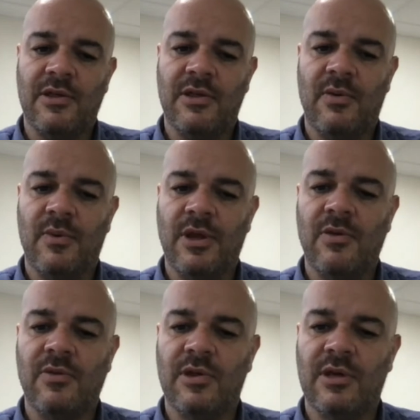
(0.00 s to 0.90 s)
so we
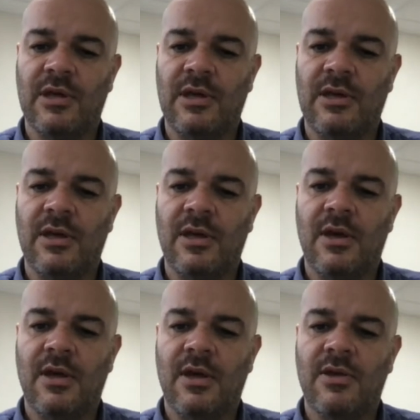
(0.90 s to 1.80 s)
don't see
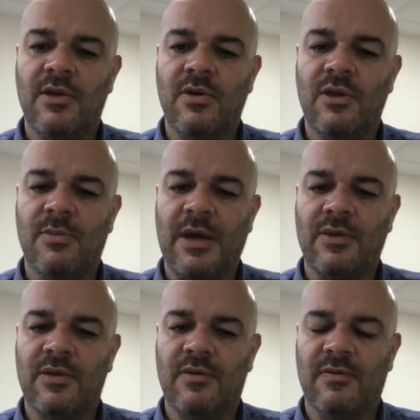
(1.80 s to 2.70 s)
huge
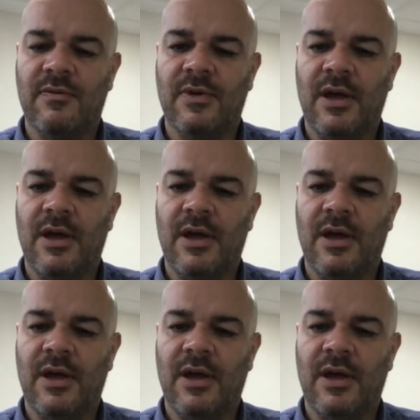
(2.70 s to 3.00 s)
amounts of